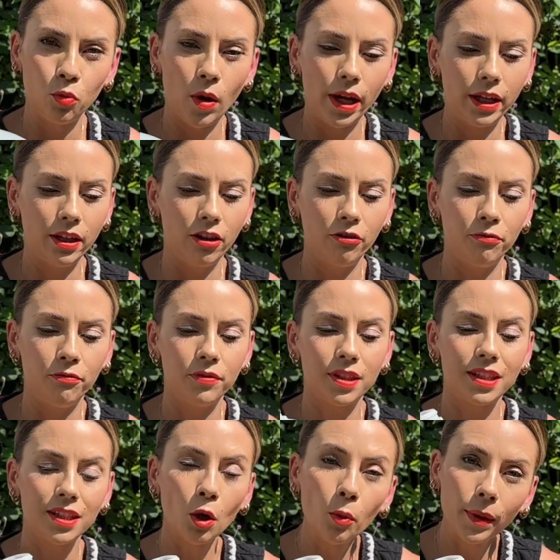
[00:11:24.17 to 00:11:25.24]
way of
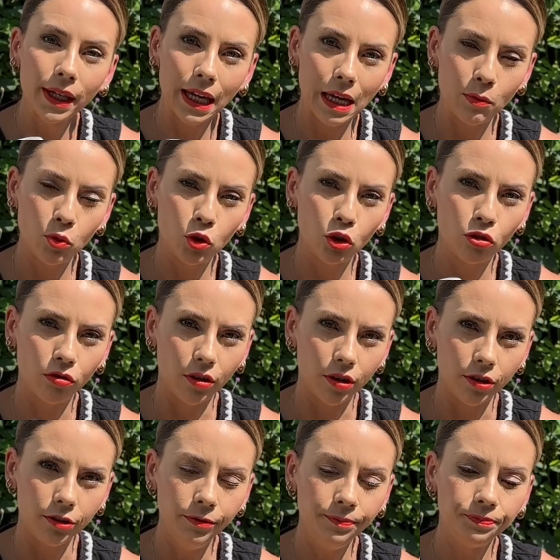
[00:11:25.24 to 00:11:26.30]
still being able to
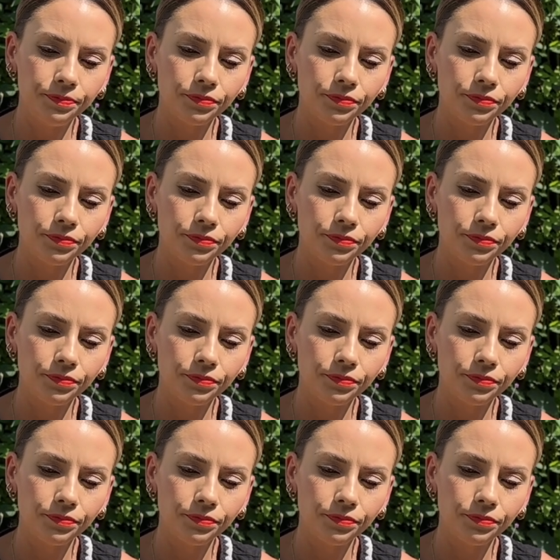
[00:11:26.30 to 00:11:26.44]
grow,